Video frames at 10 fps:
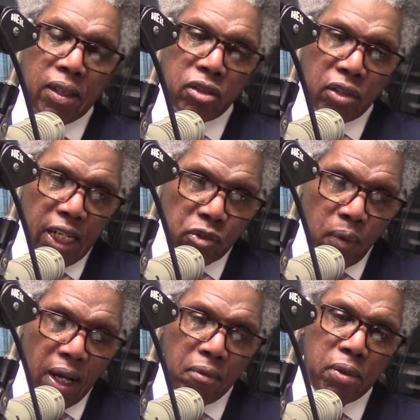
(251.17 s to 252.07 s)
So that's
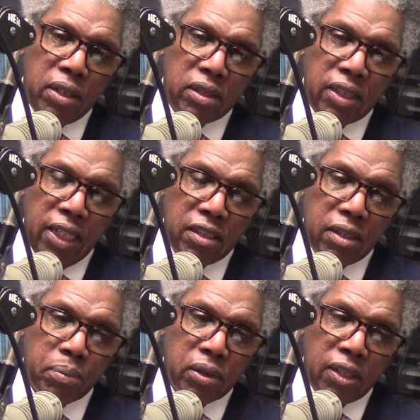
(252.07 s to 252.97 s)
why we are saying
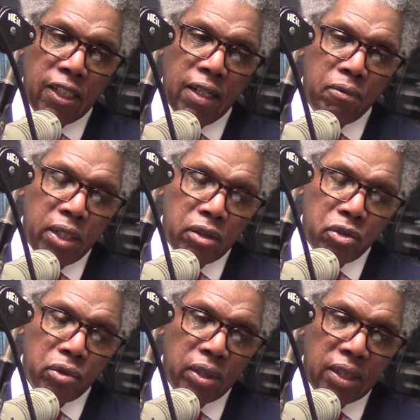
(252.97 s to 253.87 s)
10%, and we're
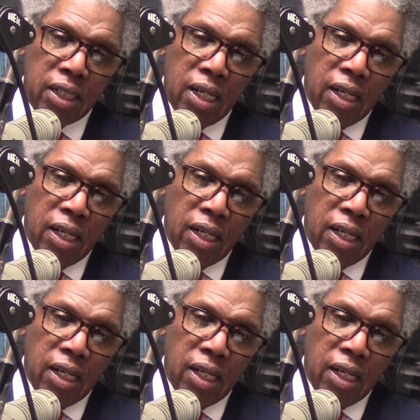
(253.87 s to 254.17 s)
doing